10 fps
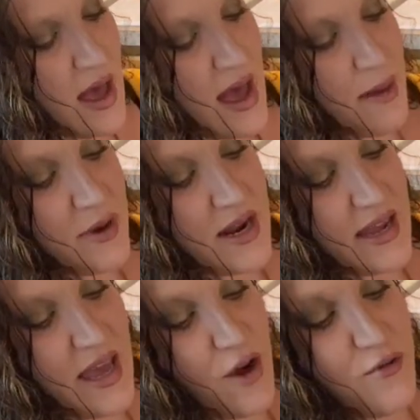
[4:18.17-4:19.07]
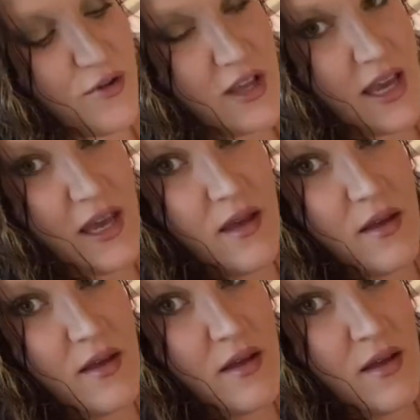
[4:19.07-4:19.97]
I'm going to carefully,
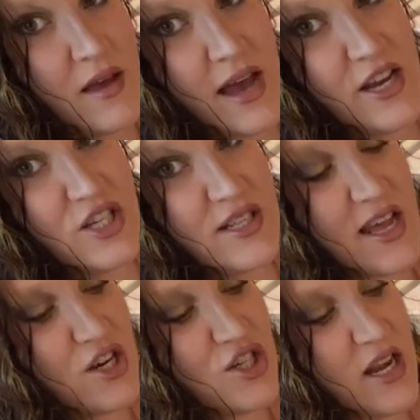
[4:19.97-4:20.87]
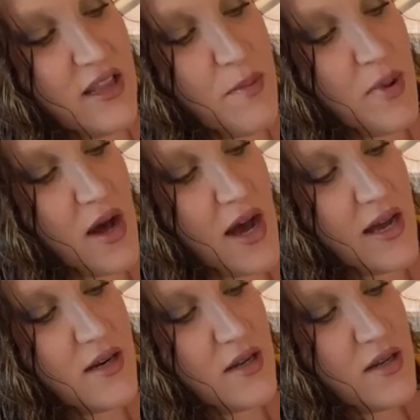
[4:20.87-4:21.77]
I just kind of shake the
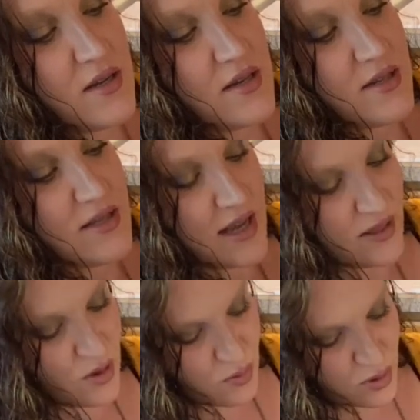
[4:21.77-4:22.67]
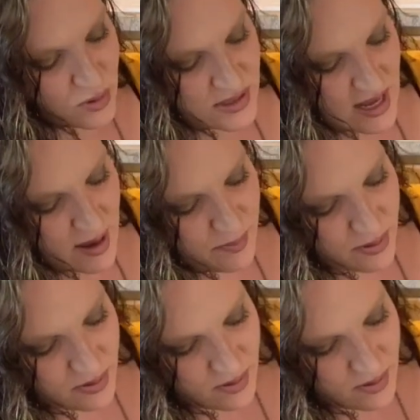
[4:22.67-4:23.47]
pot to get the roots up.